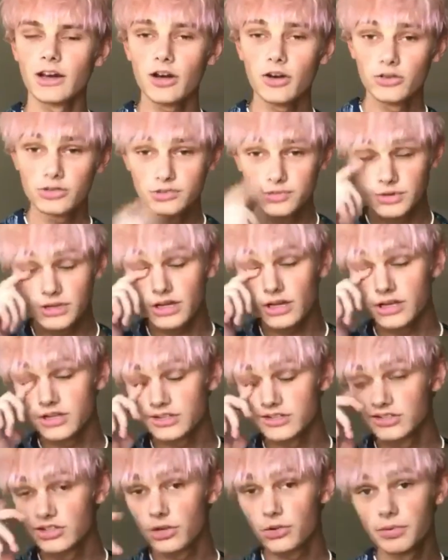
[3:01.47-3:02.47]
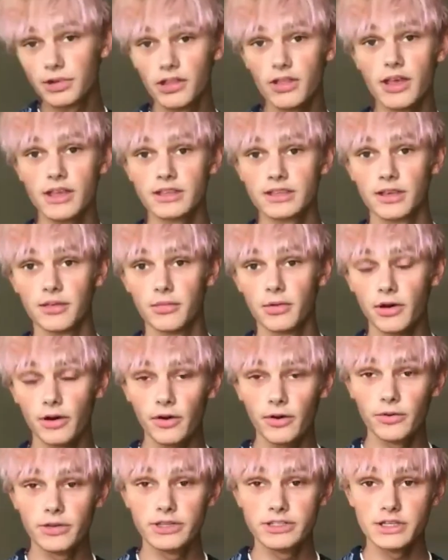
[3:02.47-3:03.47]
oh, it's because nobody liked him.
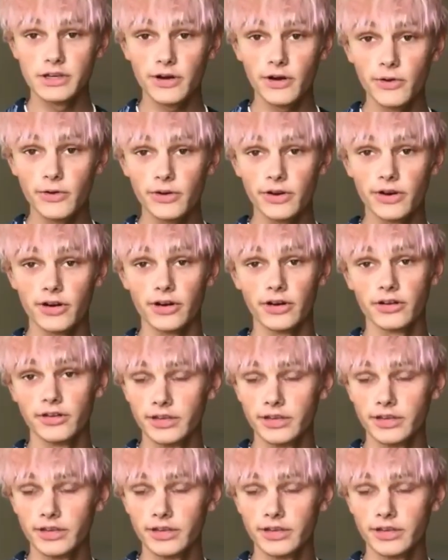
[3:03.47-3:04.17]
Oh, he's an ogre.